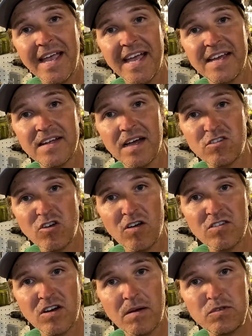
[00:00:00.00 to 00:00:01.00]
and
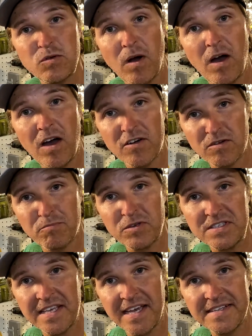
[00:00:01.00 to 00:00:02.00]
charge it up to
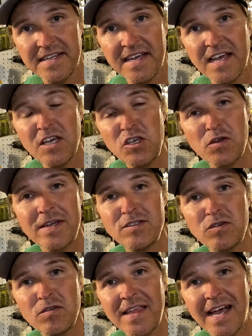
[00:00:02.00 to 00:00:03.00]
100%, you can
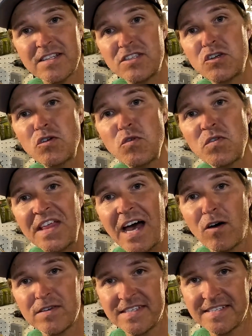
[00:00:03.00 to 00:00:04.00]
do that
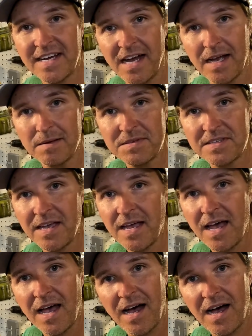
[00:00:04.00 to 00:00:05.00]
2,000 times.
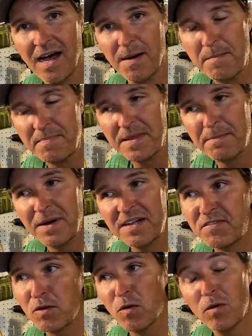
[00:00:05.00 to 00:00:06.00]
But
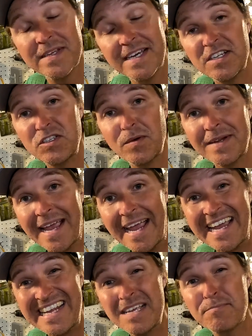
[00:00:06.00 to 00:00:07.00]
if you're only going to do an
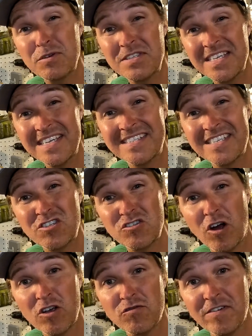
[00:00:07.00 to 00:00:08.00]
80%
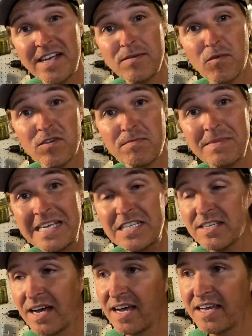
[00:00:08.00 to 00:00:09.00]
discharge rate, which
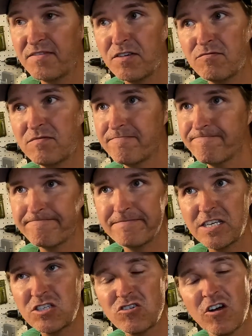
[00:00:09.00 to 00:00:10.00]
means if you
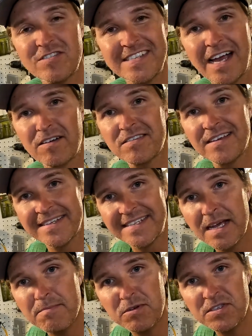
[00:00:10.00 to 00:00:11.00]
discharge it down to like
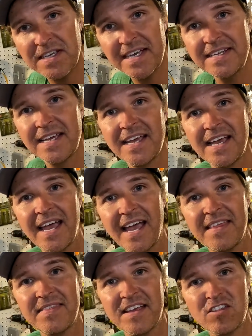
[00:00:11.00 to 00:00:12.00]
10%
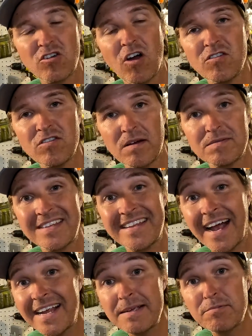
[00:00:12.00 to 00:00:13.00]
and then charge it up to
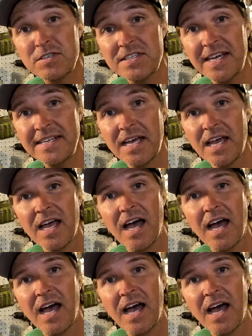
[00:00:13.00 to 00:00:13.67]
90%,